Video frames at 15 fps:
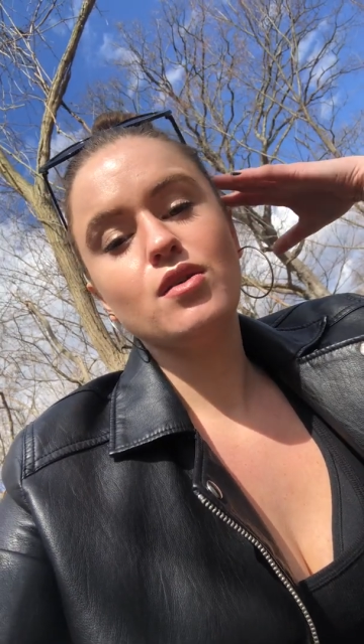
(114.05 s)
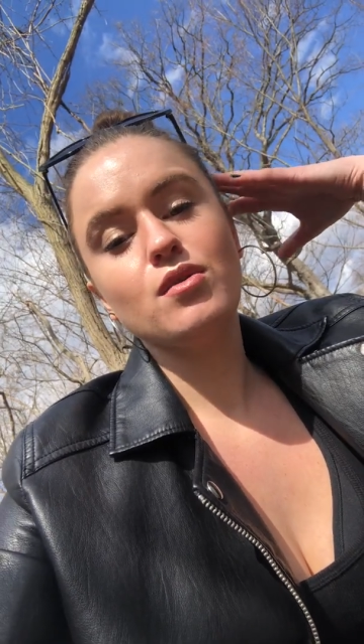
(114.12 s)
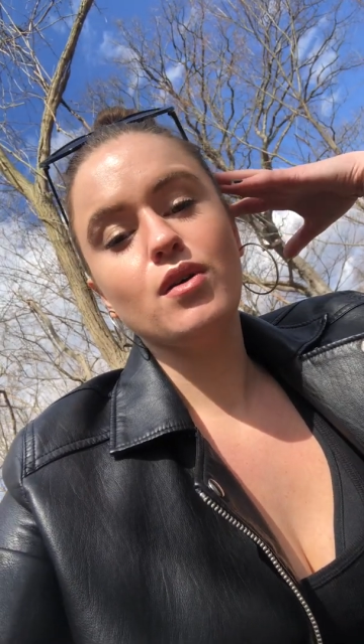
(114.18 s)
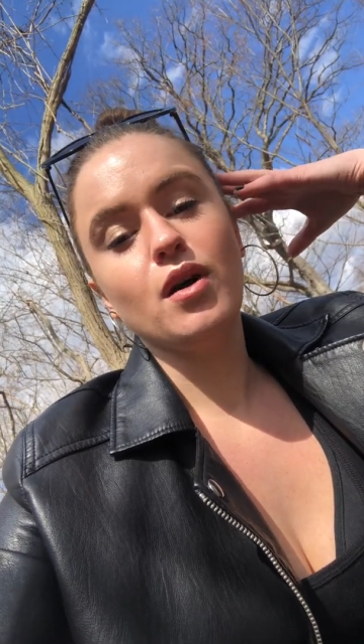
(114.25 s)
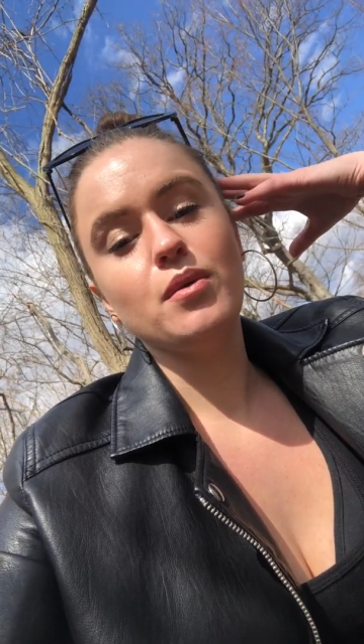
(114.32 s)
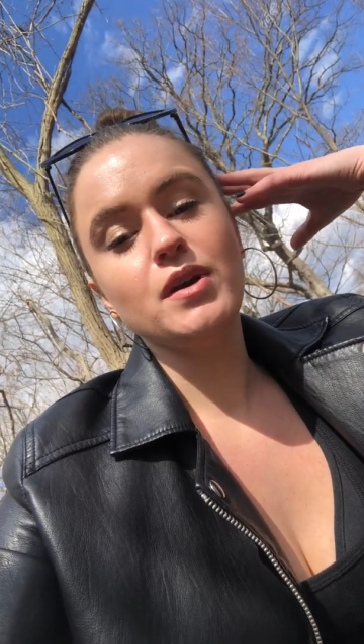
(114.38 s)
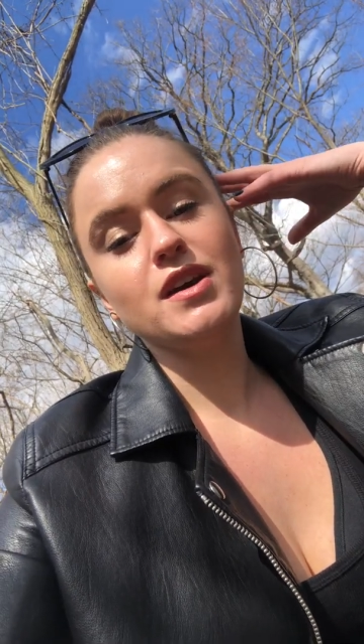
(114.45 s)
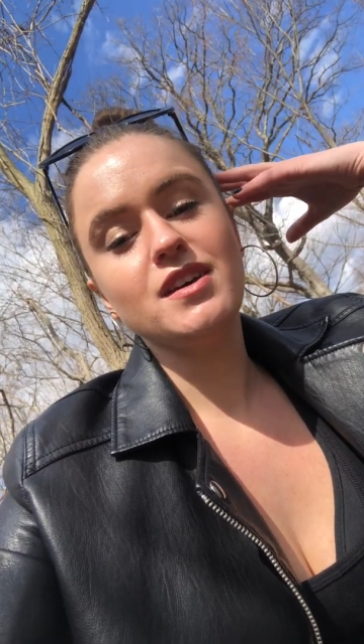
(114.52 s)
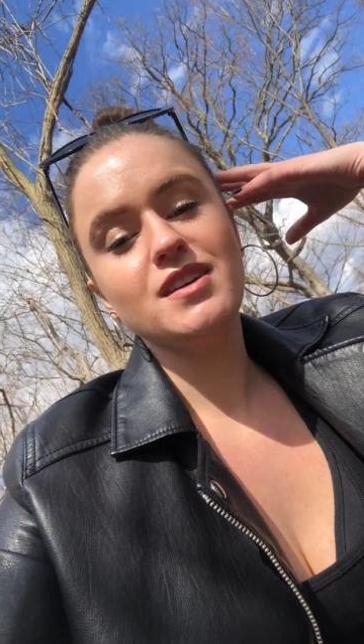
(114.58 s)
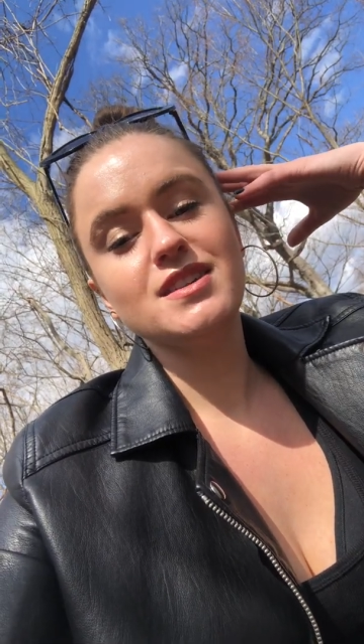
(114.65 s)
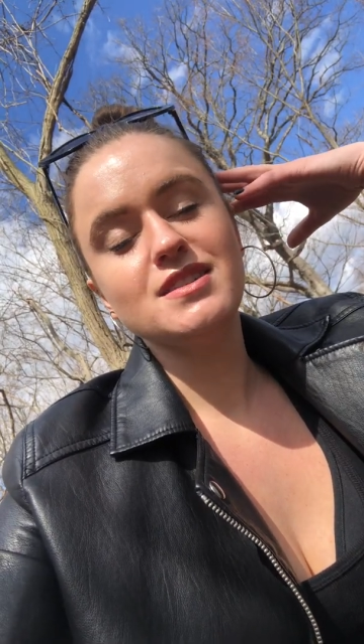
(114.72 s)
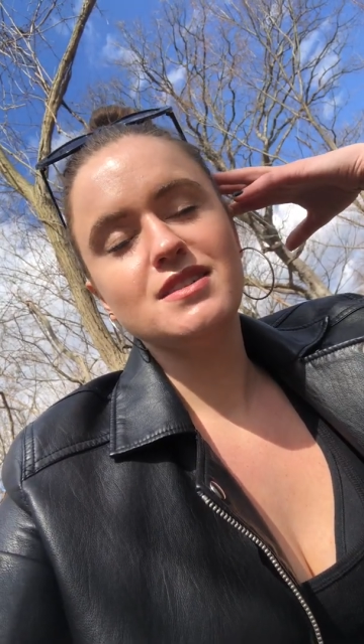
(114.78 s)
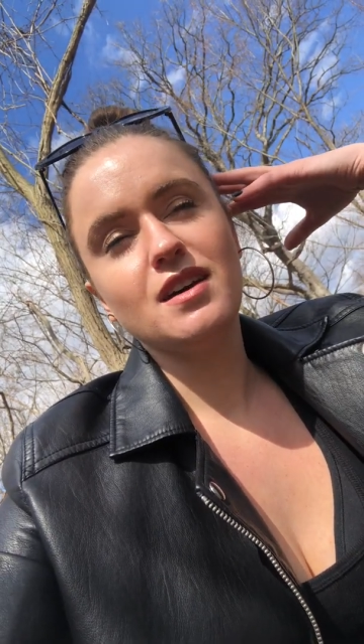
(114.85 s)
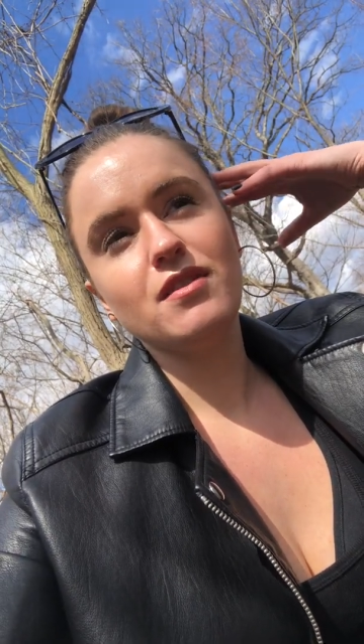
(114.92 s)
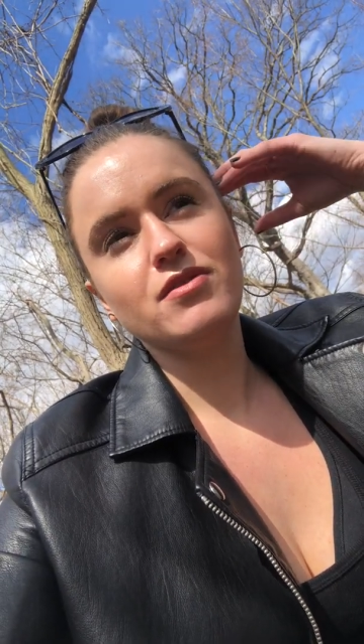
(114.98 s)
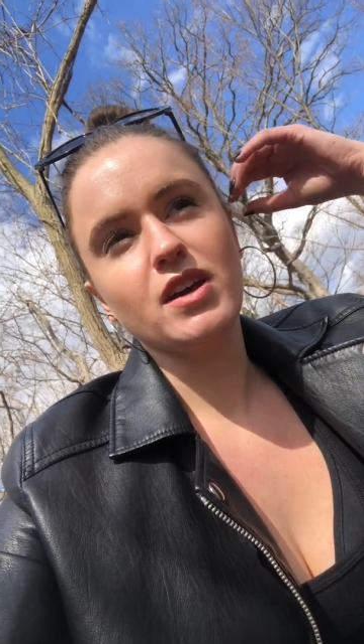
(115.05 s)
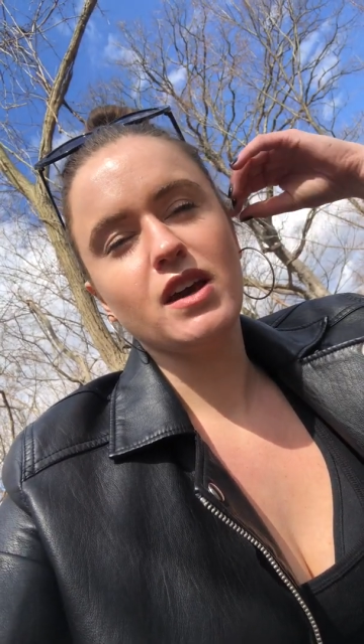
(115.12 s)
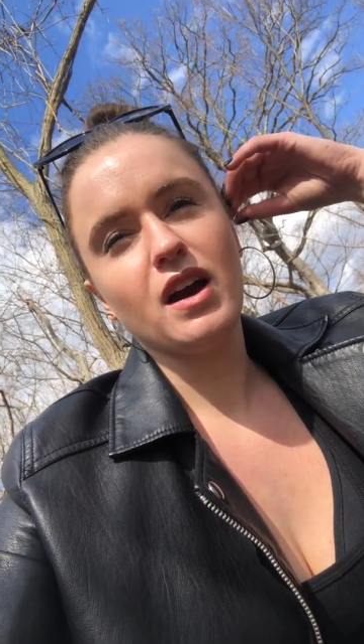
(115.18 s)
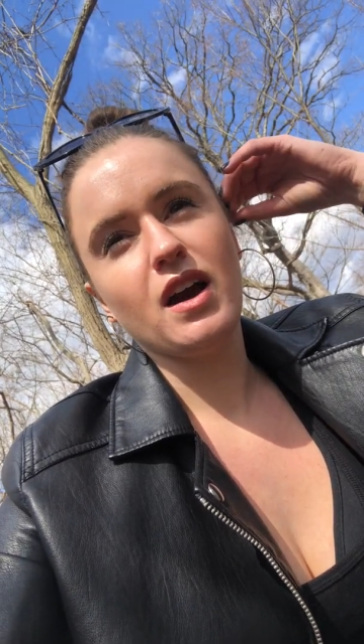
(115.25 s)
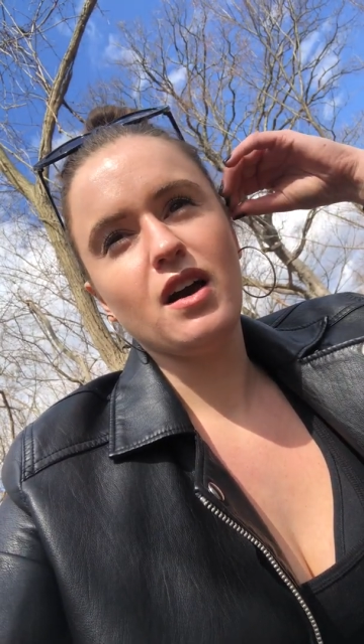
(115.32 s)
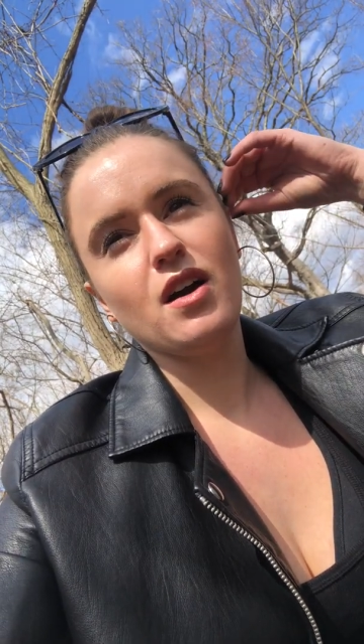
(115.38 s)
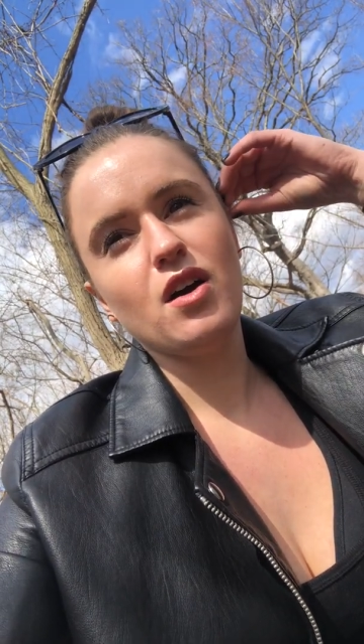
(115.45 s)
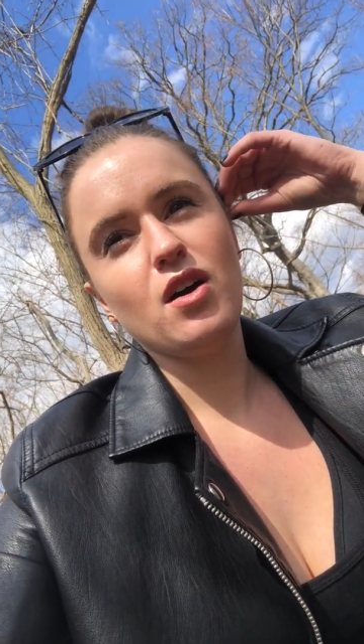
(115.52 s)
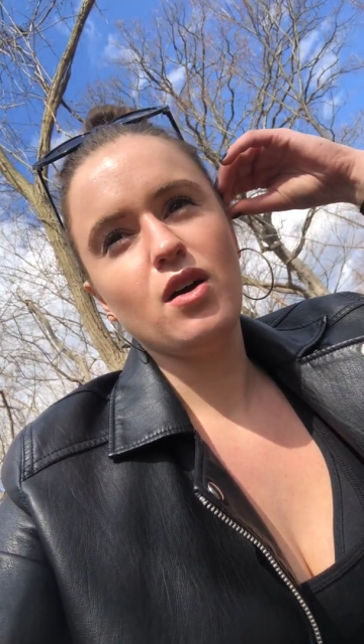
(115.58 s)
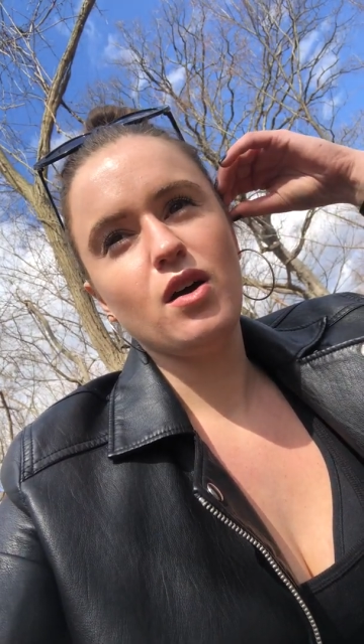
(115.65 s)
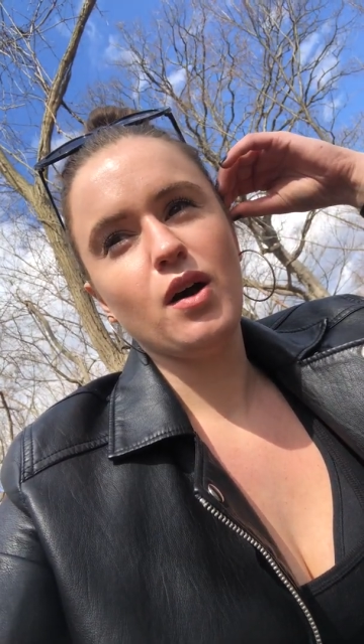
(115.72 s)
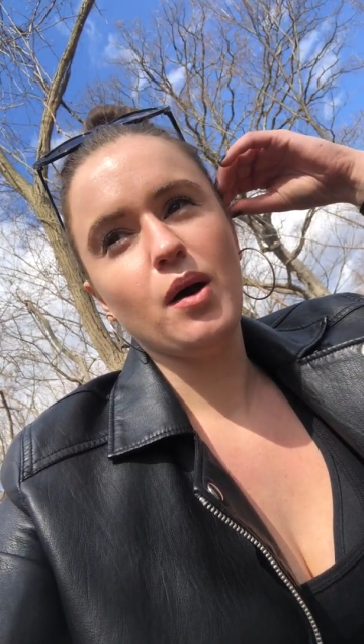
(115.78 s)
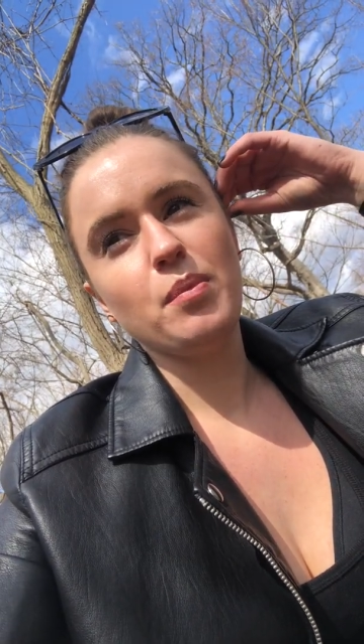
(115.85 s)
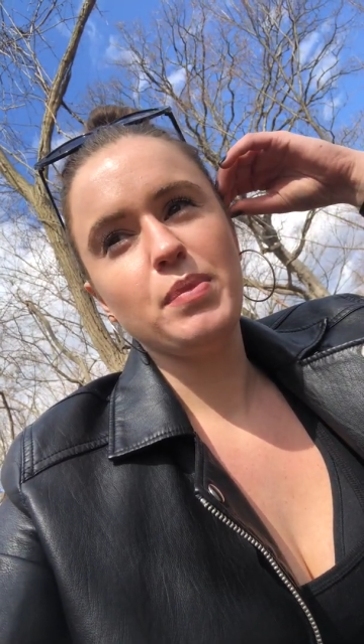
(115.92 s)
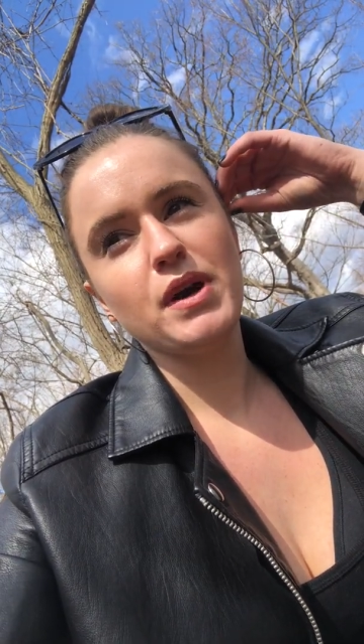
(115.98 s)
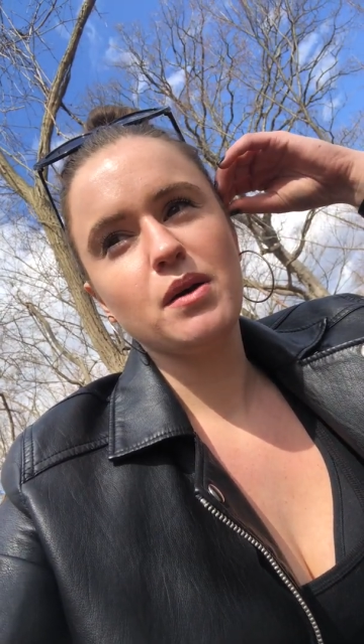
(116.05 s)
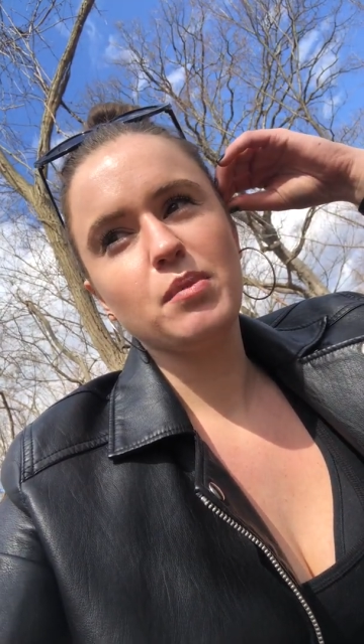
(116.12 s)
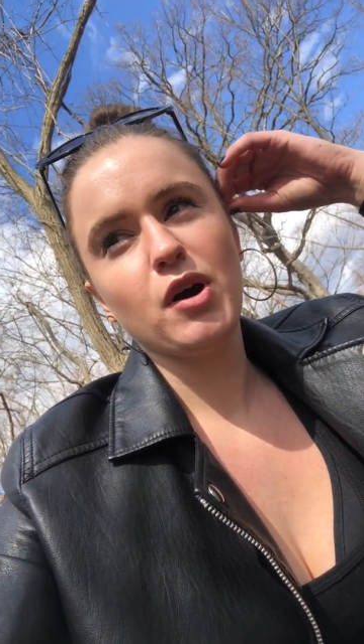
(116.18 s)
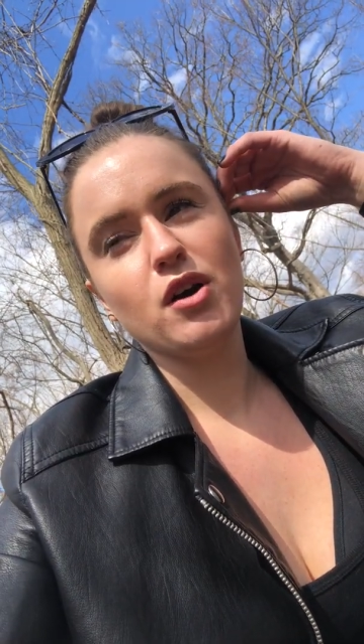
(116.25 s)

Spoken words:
growing and stuff, like, a big